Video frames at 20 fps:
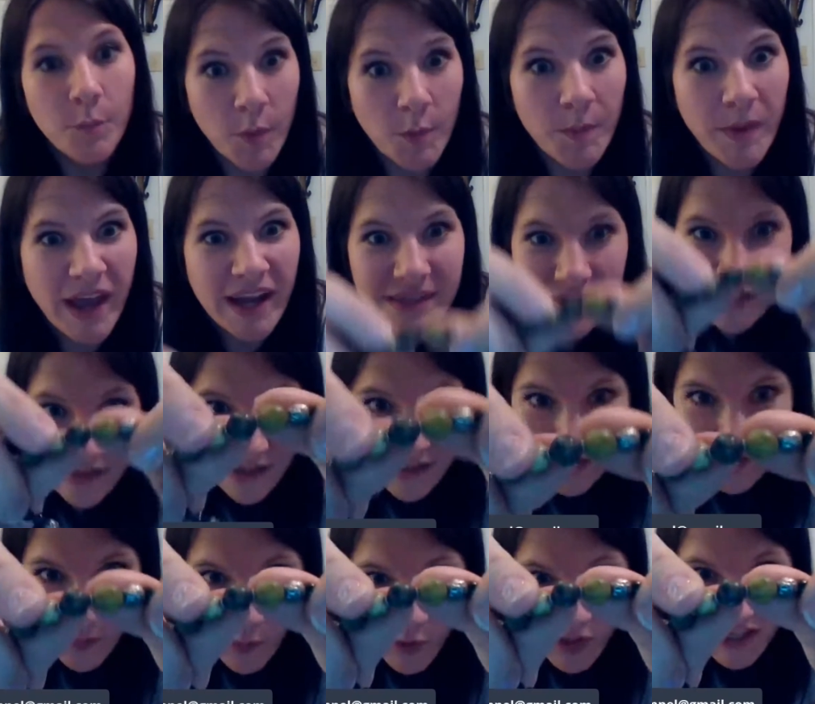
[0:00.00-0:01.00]
But back to
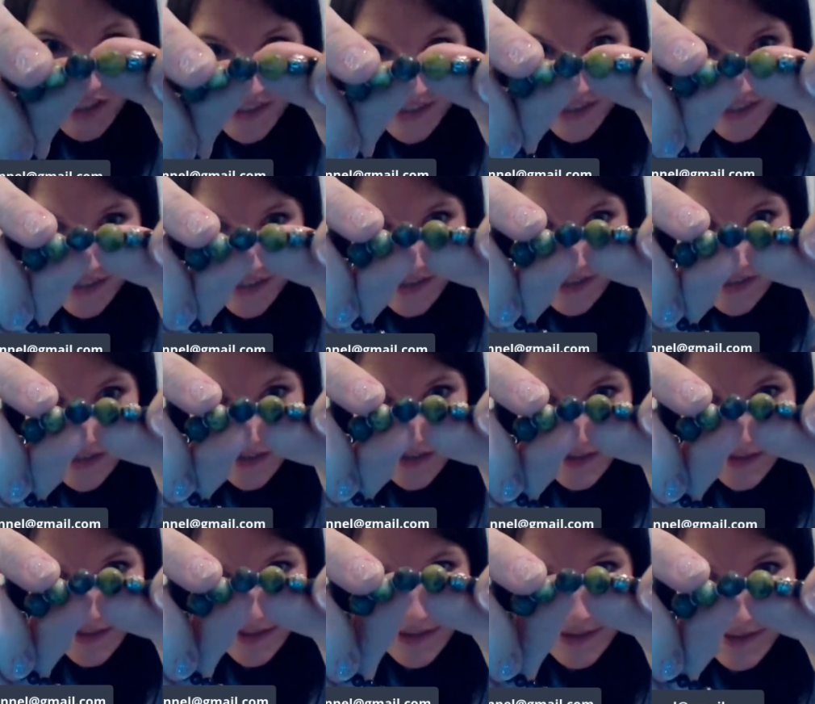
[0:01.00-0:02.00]
this. What is this?
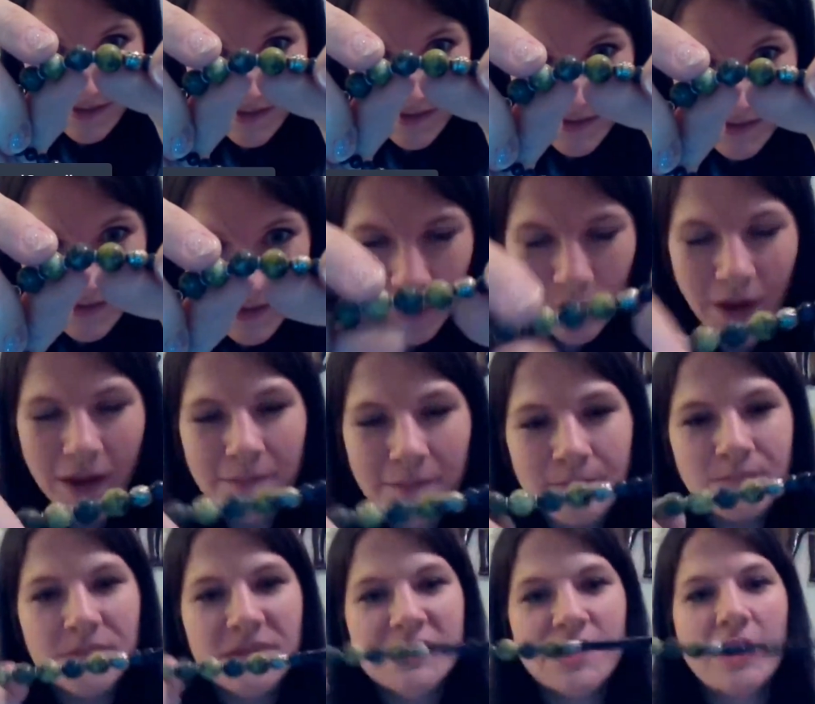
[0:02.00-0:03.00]
Okay,
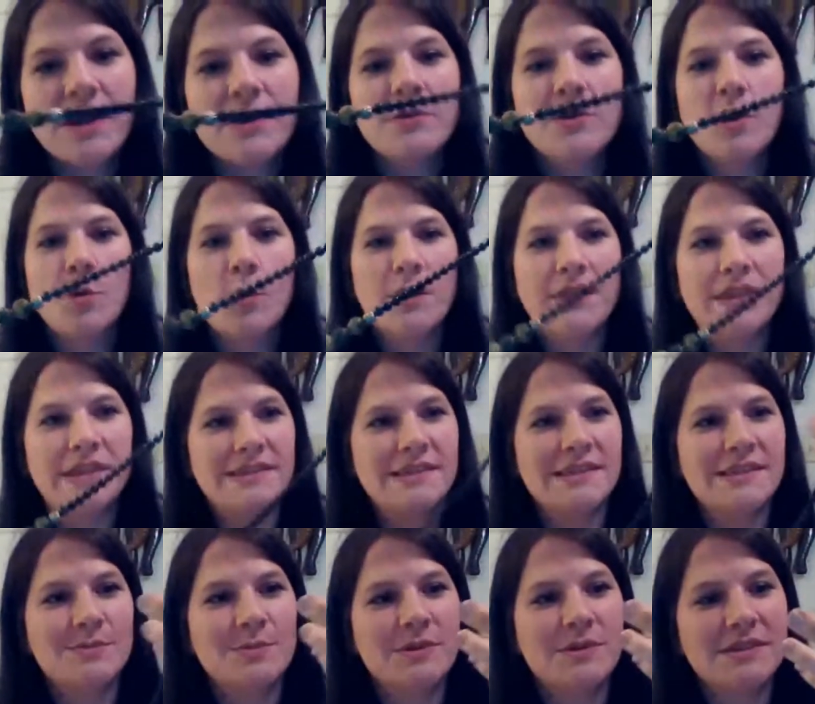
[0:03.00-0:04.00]
so I don't know what this
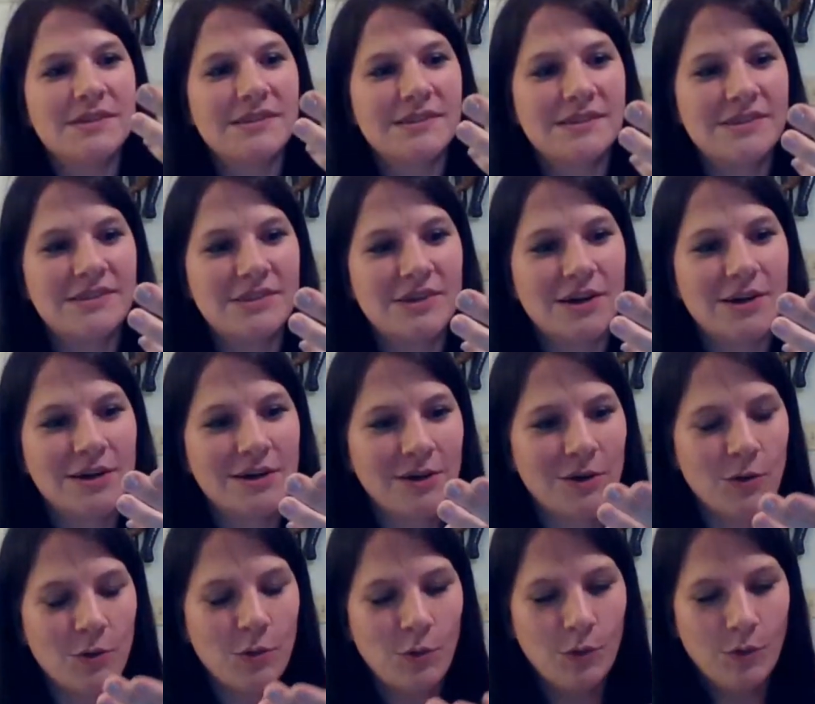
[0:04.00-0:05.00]
is, but this is darn
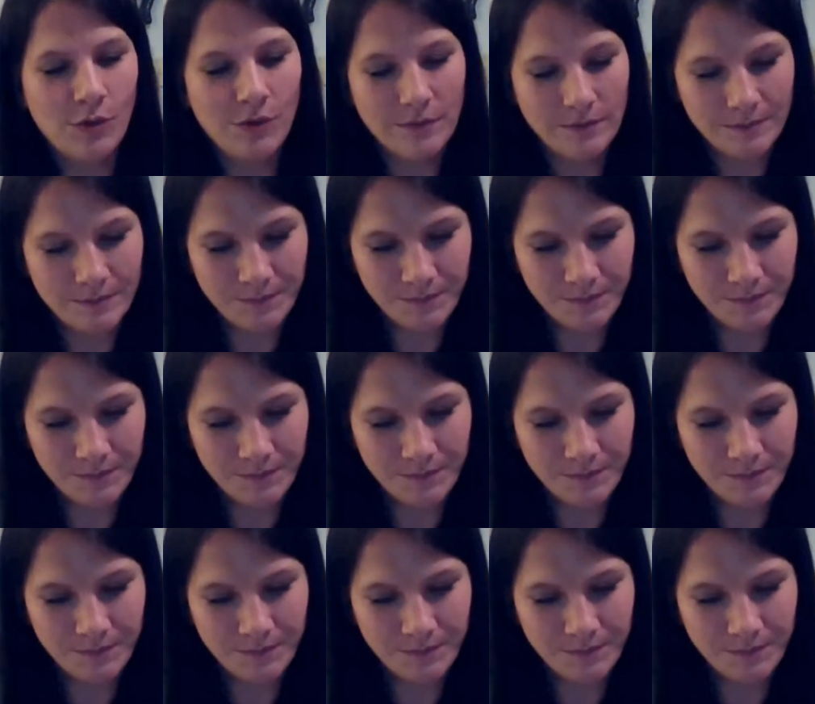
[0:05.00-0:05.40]
cool.